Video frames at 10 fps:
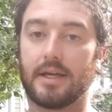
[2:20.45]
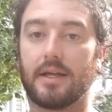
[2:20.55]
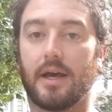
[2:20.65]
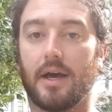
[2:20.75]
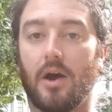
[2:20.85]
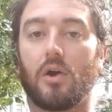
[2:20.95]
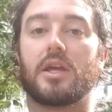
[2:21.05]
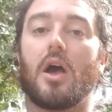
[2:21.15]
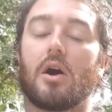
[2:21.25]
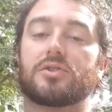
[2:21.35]

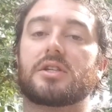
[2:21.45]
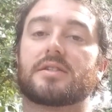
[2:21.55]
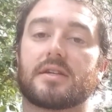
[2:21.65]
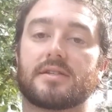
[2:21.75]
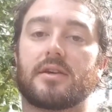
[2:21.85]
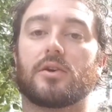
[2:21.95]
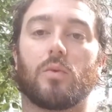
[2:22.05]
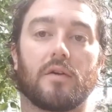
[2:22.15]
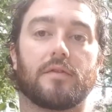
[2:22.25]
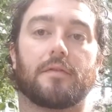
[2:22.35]
archaeology is considered one
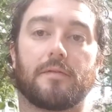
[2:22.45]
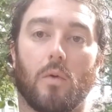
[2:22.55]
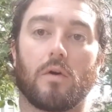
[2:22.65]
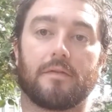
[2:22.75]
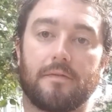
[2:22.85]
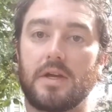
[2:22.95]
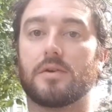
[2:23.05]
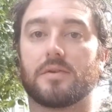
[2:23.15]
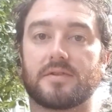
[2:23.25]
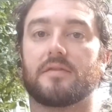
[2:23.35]
of the 4
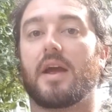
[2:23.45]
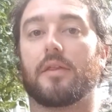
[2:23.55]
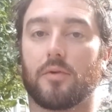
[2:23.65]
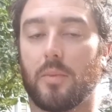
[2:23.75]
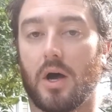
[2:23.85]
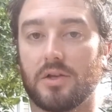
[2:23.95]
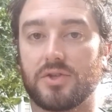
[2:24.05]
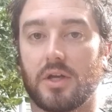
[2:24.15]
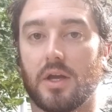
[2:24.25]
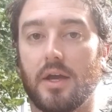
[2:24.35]
fields of anthropology.